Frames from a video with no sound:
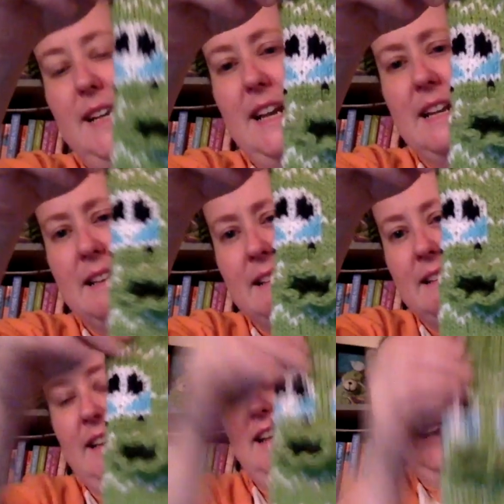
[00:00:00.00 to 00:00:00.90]
in
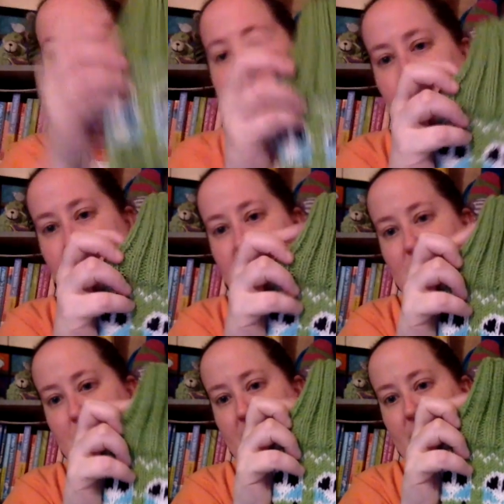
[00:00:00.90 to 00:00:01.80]
it. I
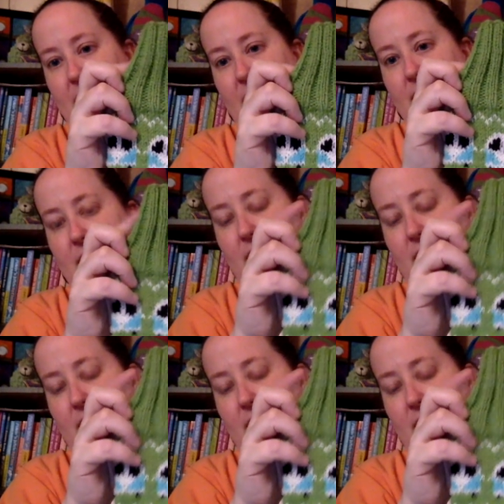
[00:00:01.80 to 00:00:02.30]
did make the neck